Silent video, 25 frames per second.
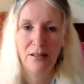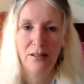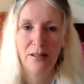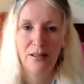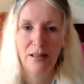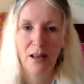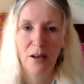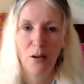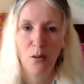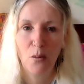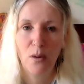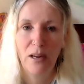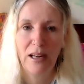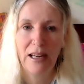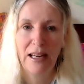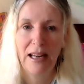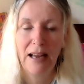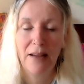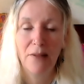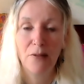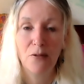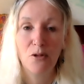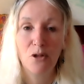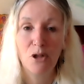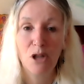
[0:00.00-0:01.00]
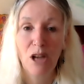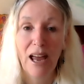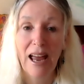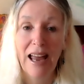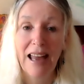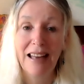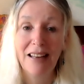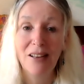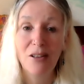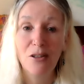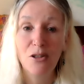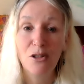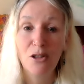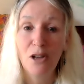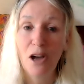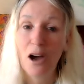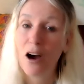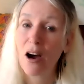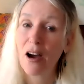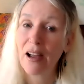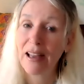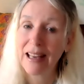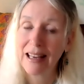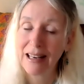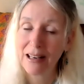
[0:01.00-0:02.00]
So we have changed
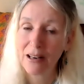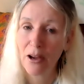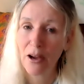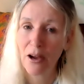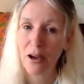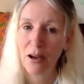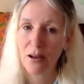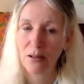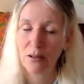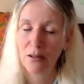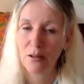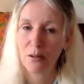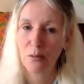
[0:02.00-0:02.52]
our inner